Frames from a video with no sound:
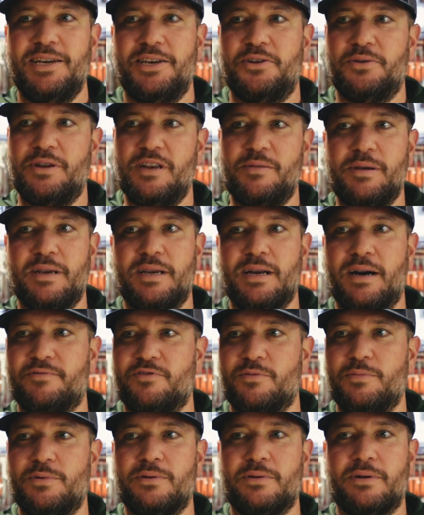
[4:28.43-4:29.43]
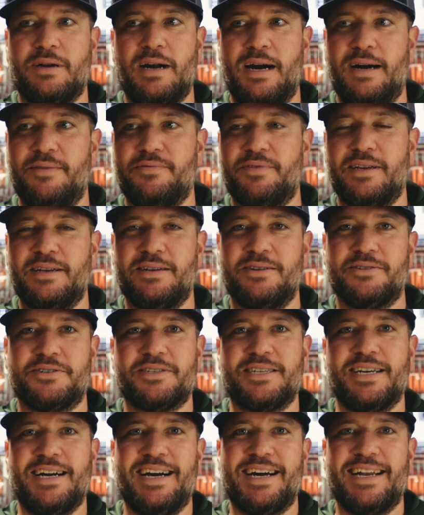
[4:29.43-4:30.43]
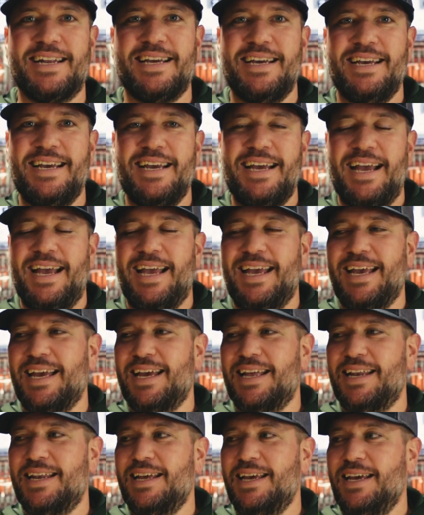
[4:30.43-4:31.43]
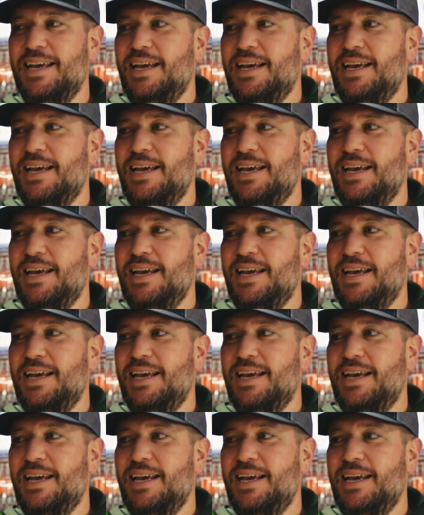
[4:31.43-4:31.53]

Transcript: You need to be comfortable, confident in your shot. And